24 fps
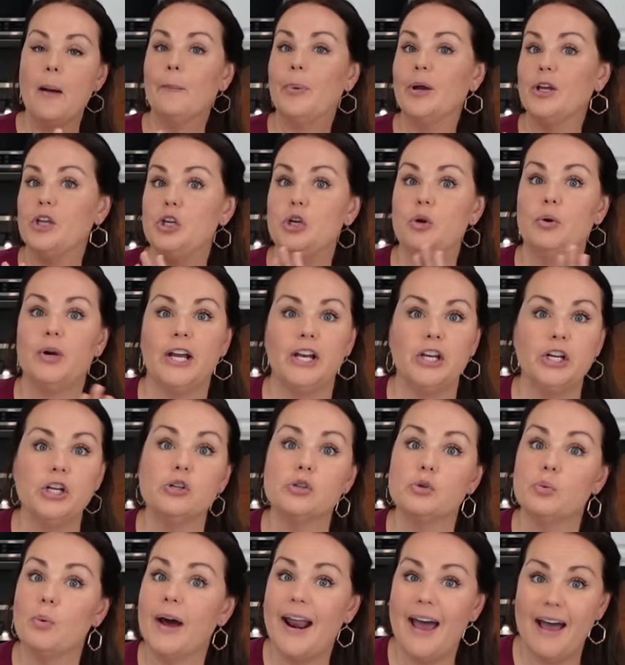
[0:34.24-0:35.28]
but you can
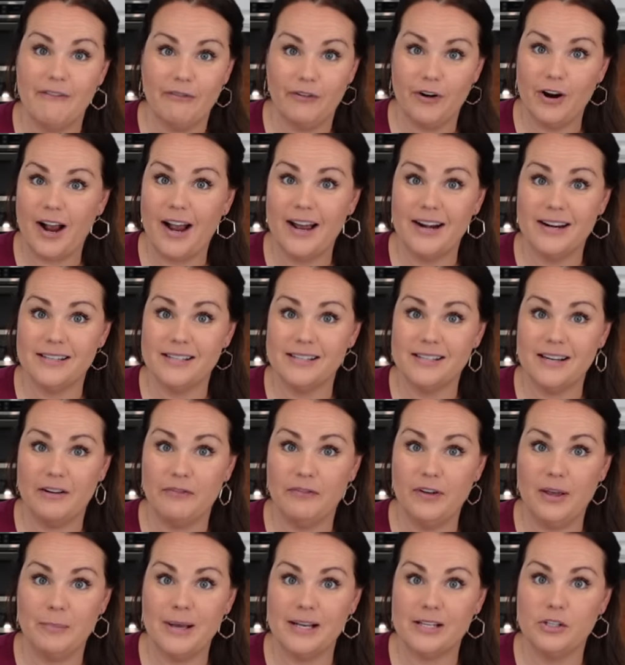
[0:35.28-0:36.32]
use whatever kind of
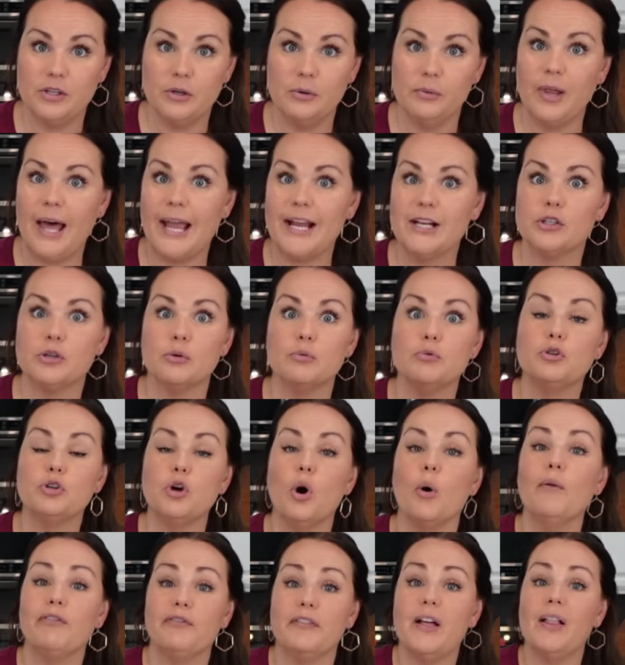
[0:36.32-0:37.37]
stuffing mix you like. So
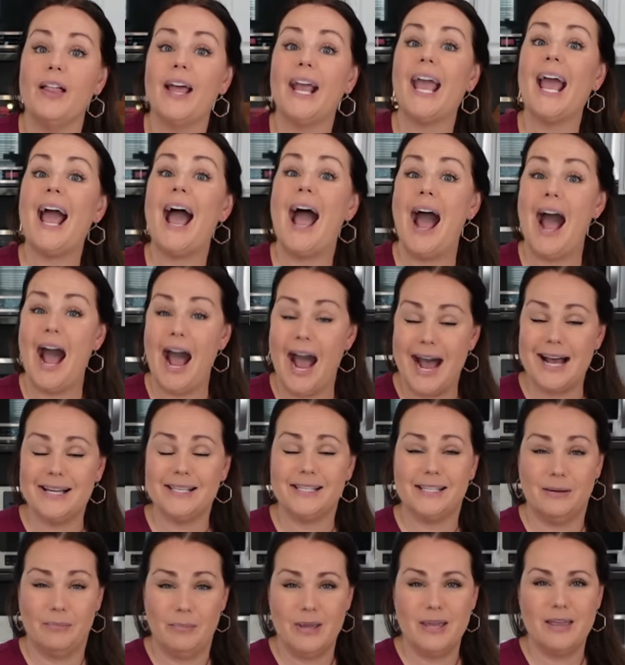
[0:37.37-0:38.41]
don't feel like it
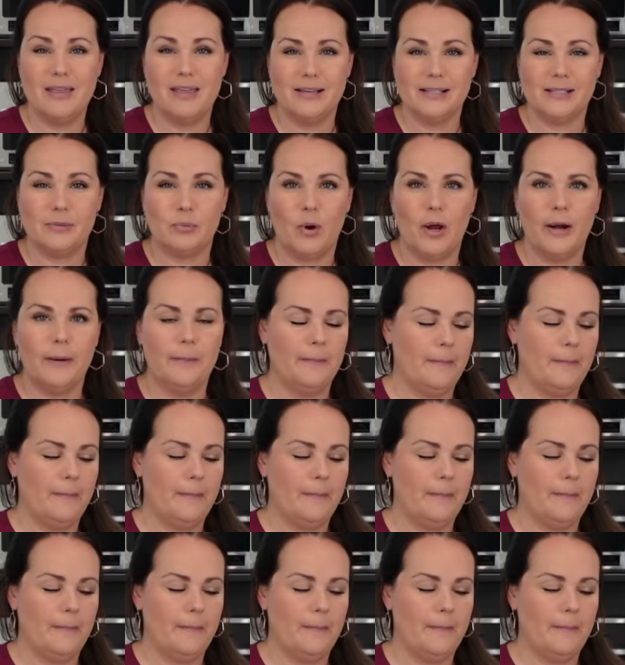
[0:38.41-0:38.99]
has to be this one.